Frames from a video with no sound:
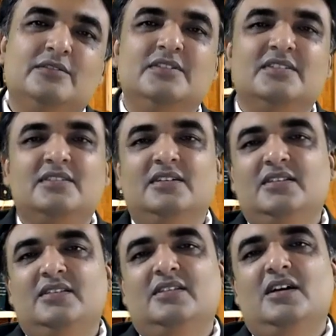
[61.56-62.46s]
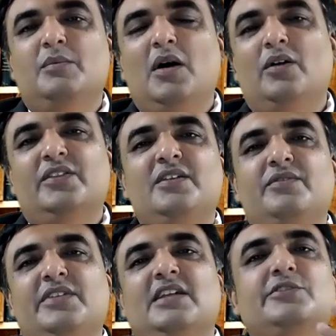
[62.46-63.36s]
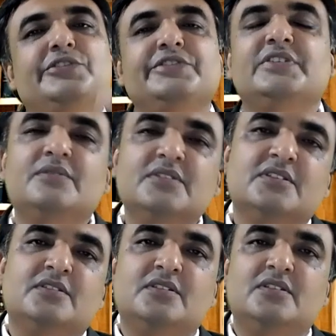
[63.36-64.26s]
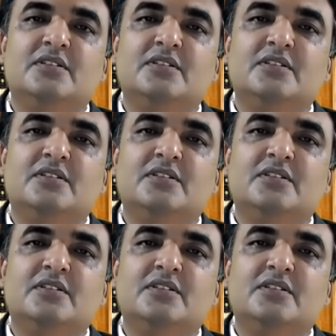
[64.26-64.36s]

to discuss about the financial services.